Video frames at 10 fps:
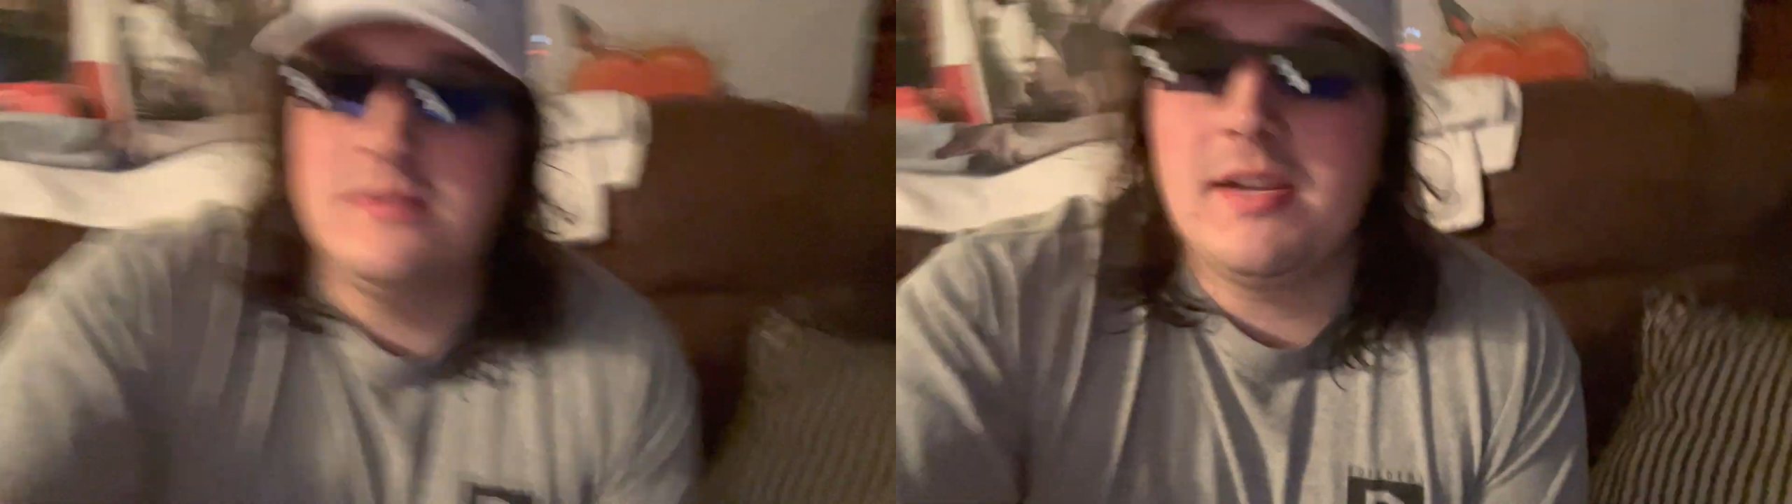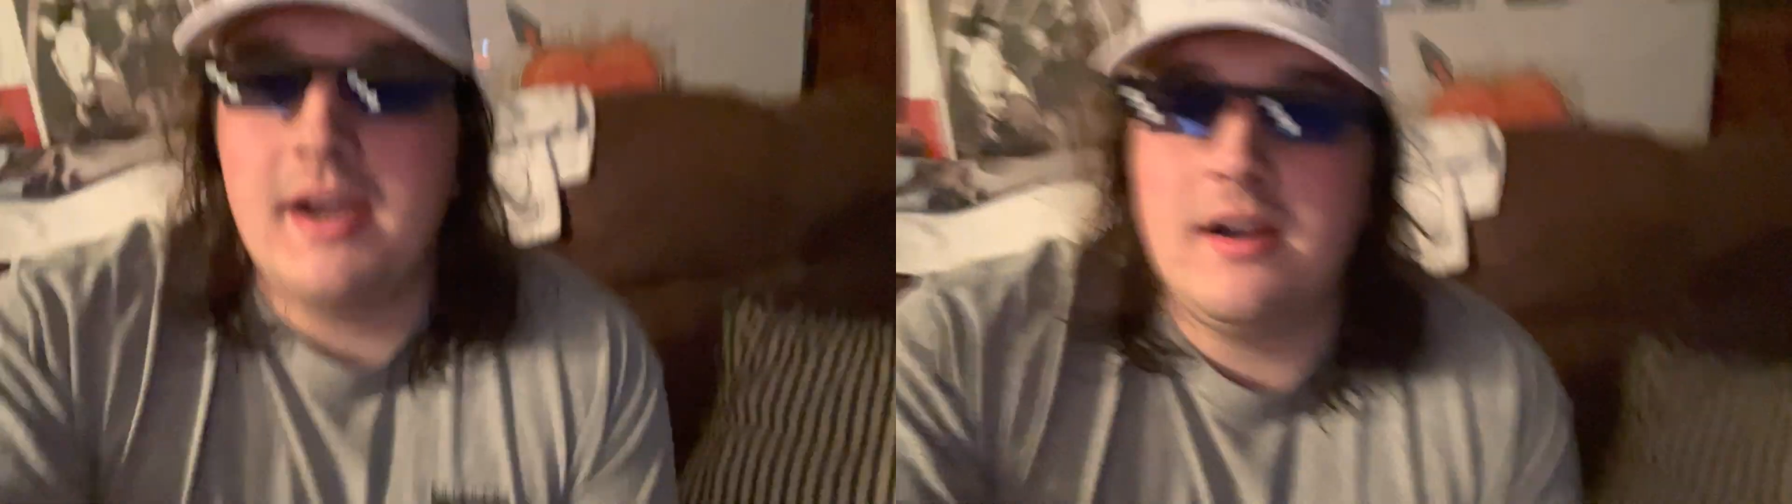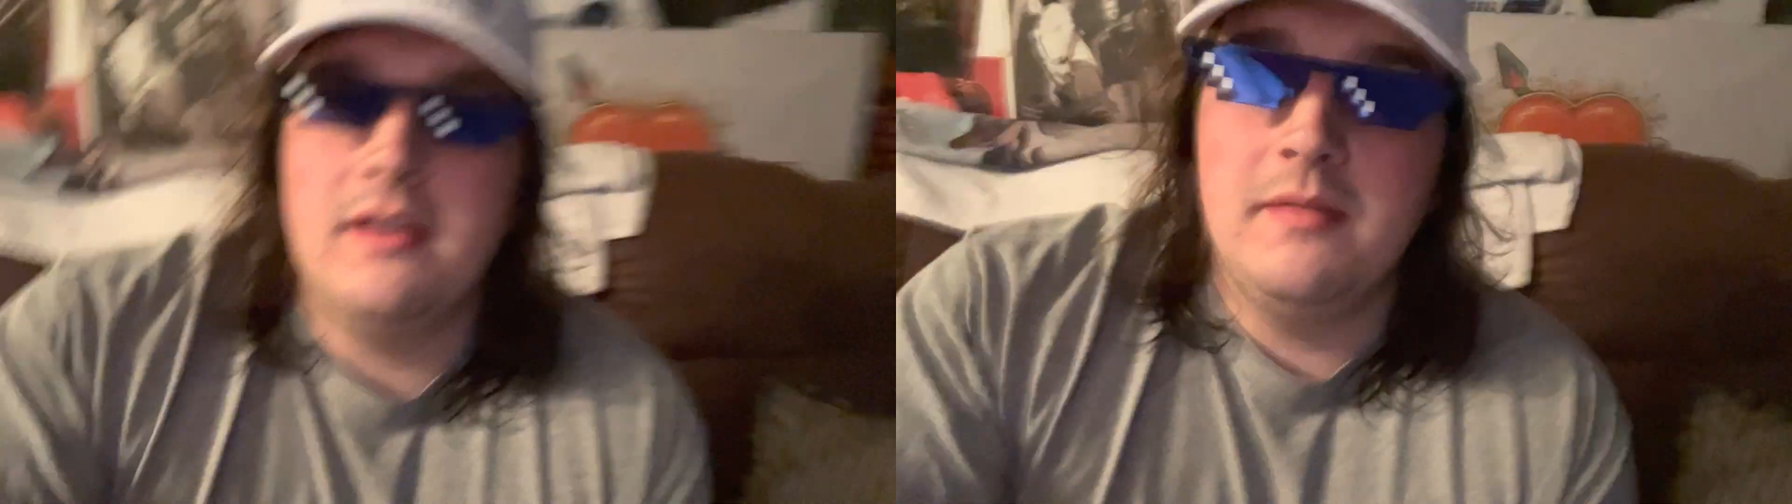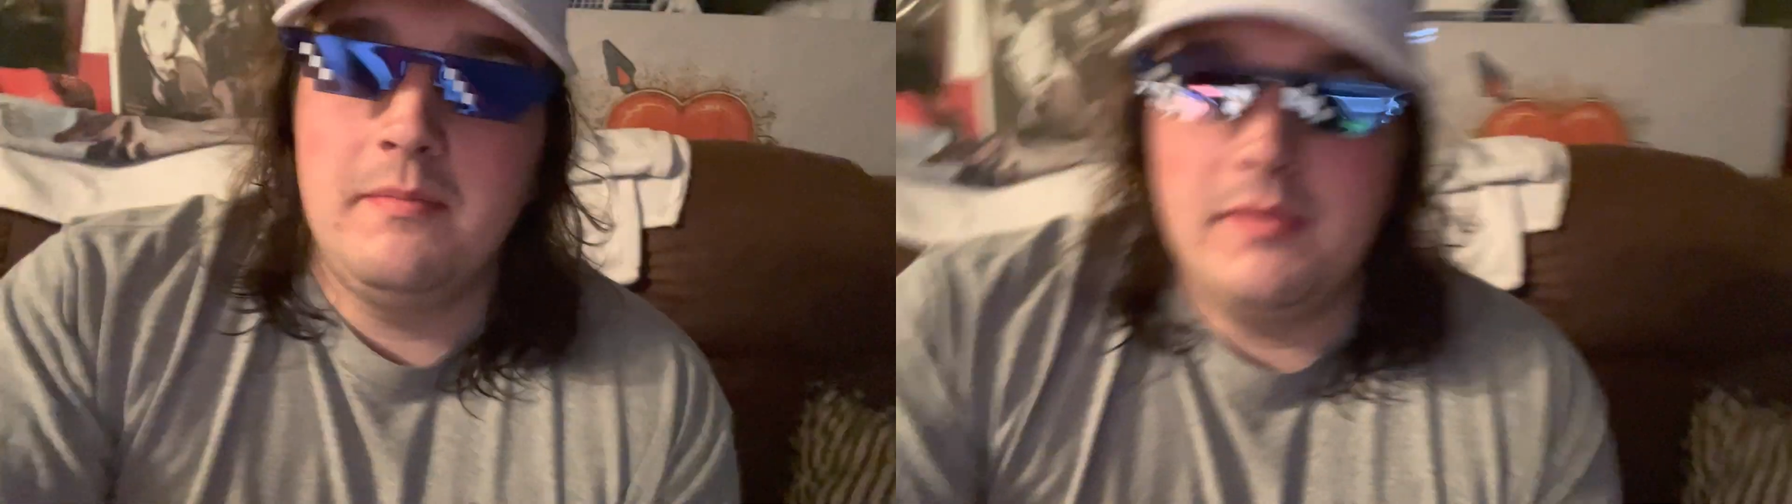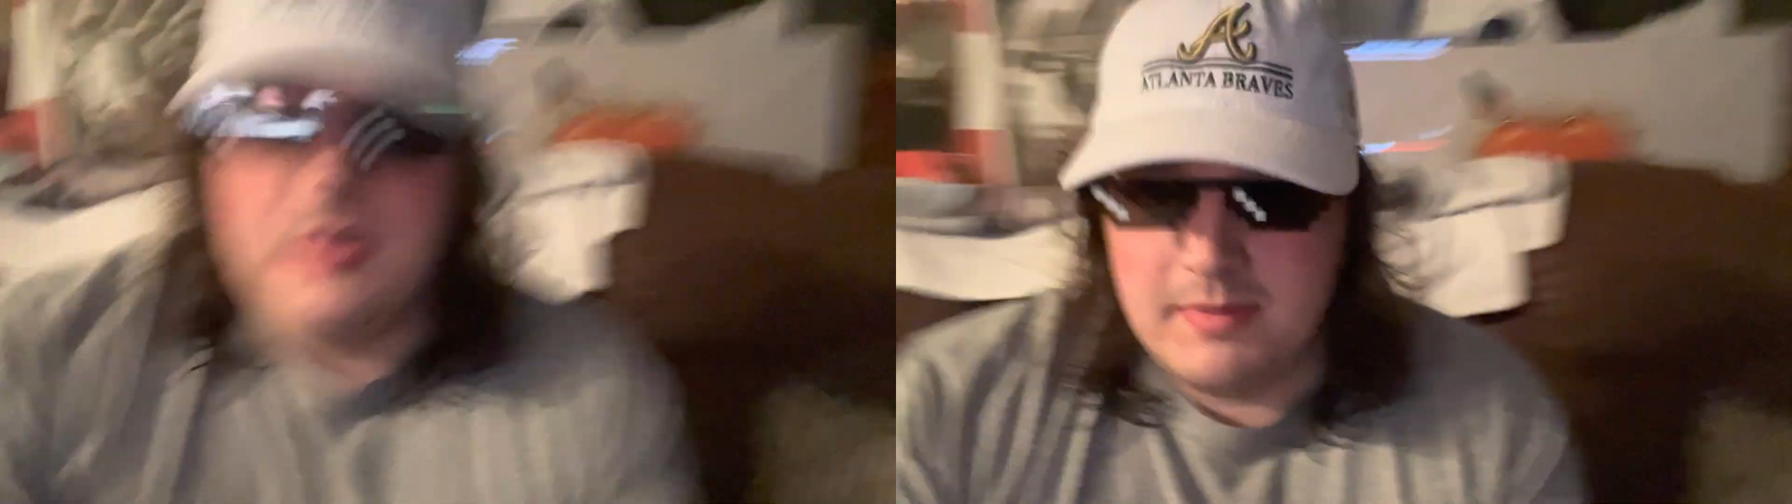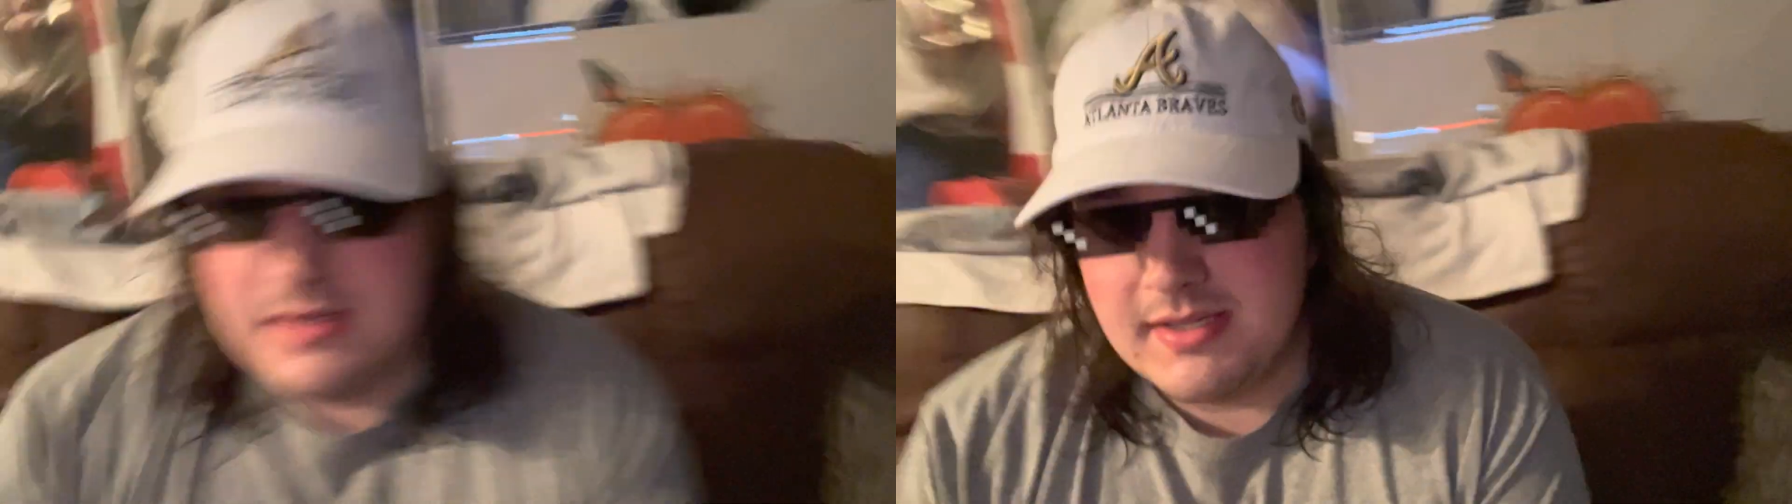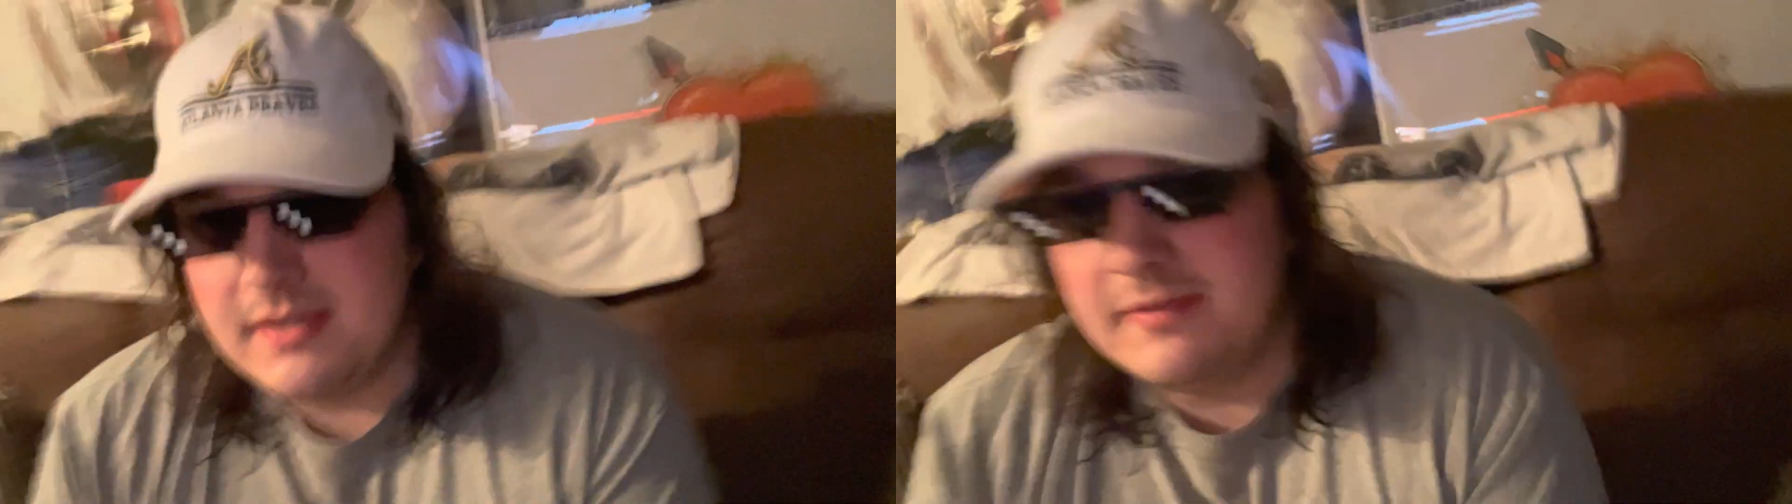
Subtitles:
tired and too busy to